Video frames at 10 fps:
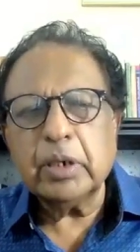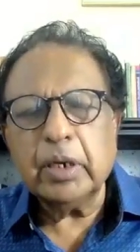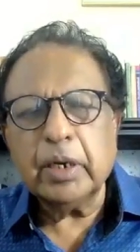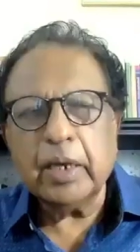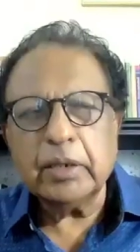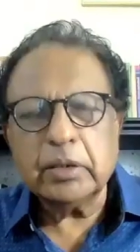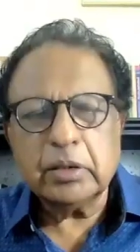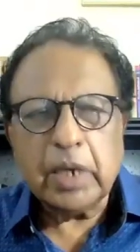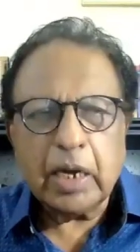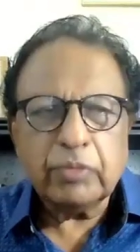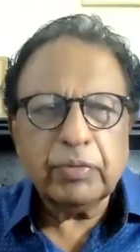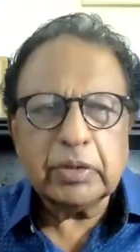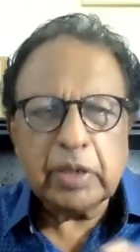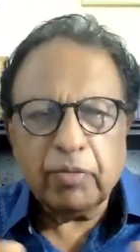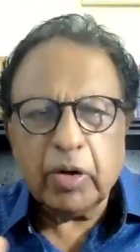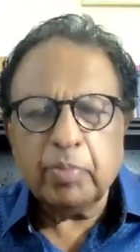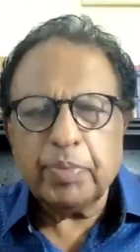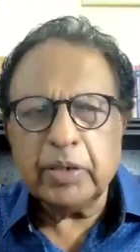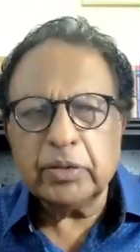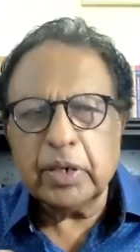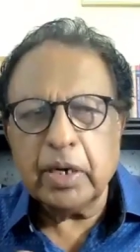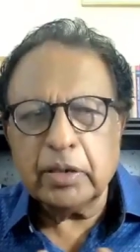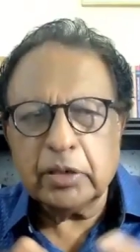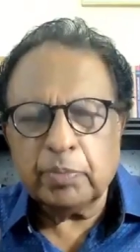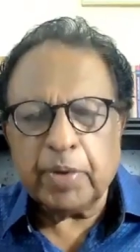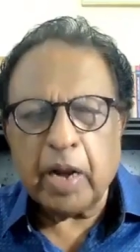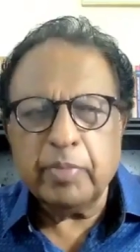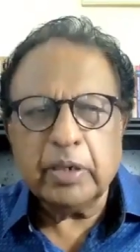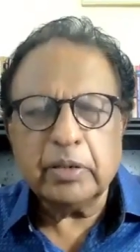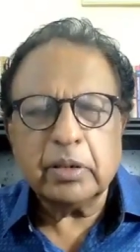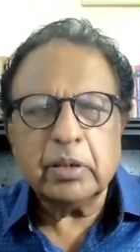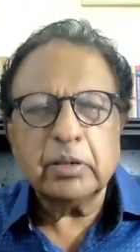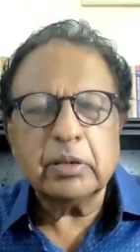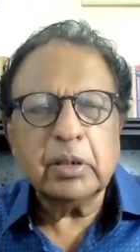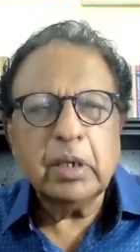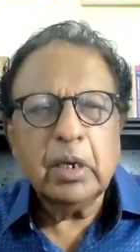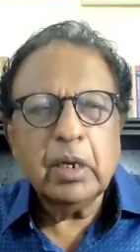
He has dealt with several presidents, prime ministers,